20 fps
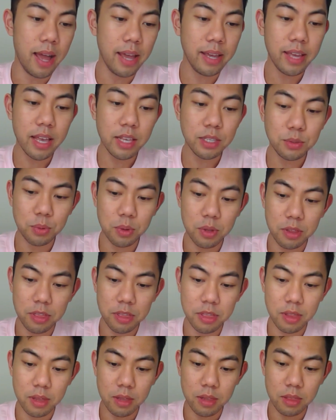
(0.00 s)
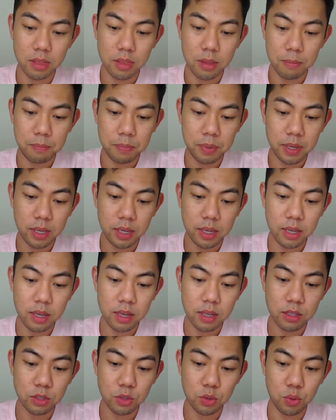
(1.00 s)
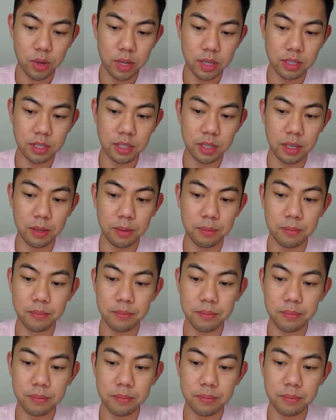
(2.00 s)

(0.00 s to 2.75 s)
guess with the P20,